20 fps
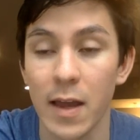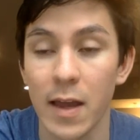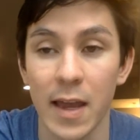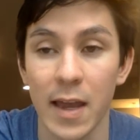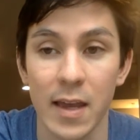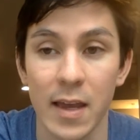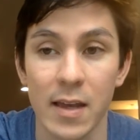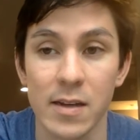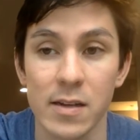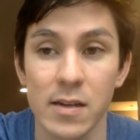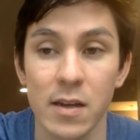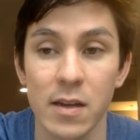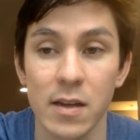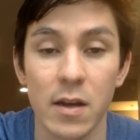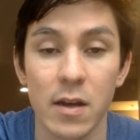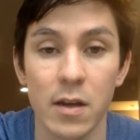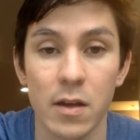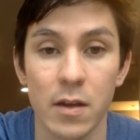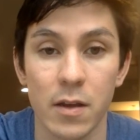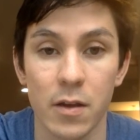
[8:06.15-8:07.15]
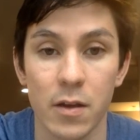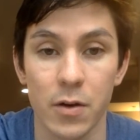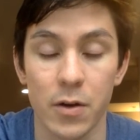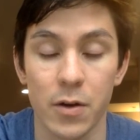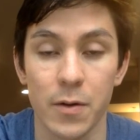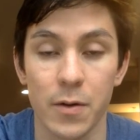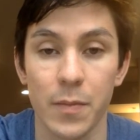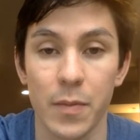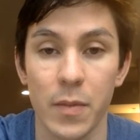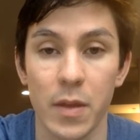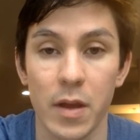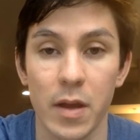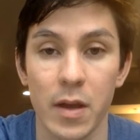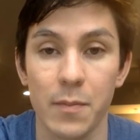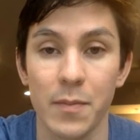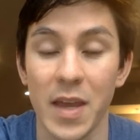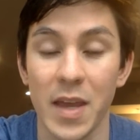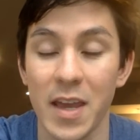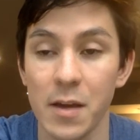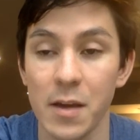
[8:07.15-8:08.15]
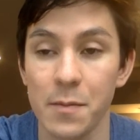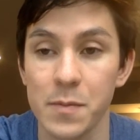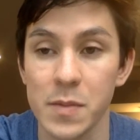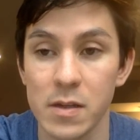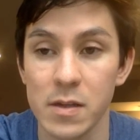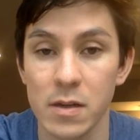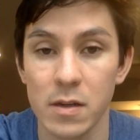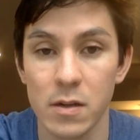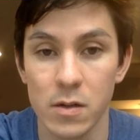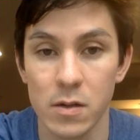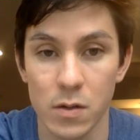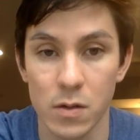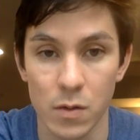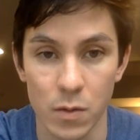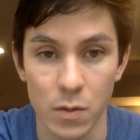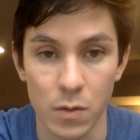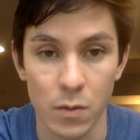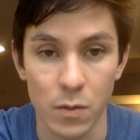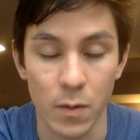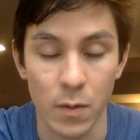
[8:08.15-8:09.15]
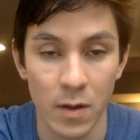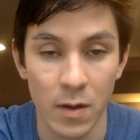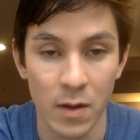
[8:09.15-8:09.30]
and your hips to